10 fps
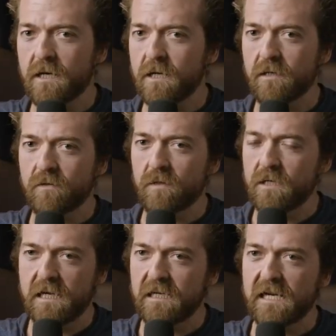no, no, no.
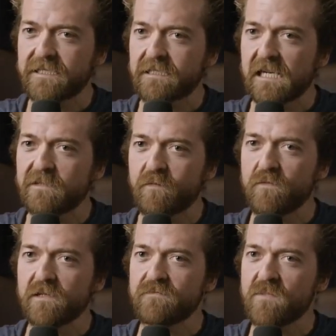That's that's
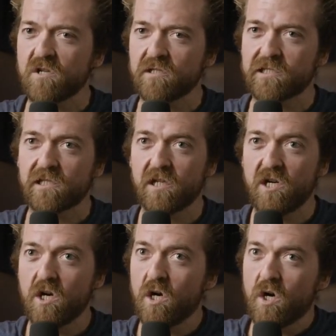probably the most
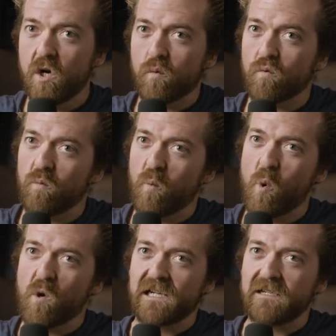
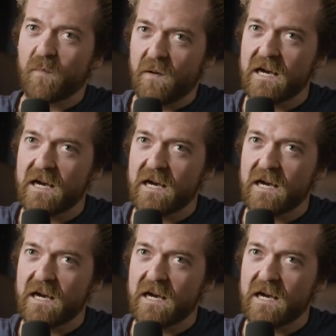rewarding